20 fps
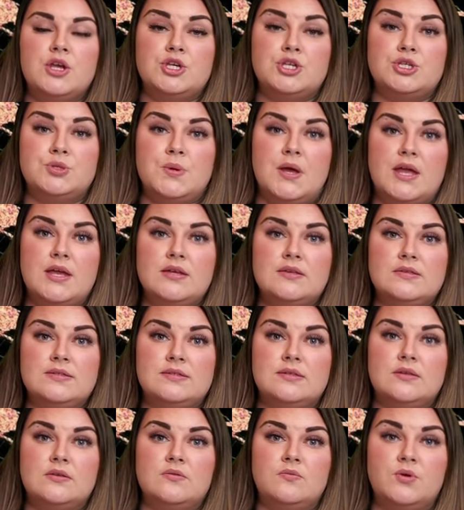
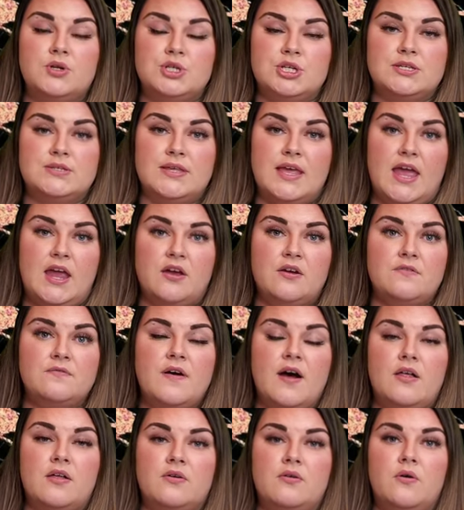shrinks, which is the hair
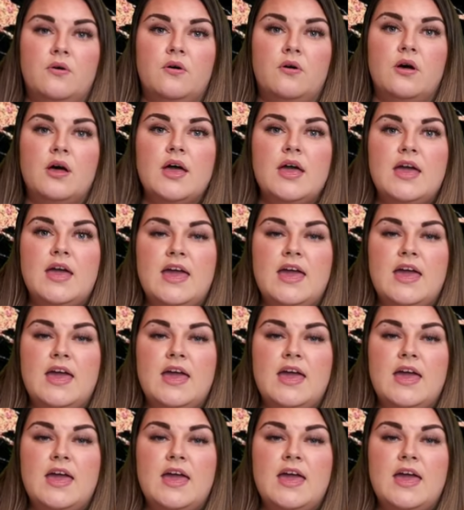follicle,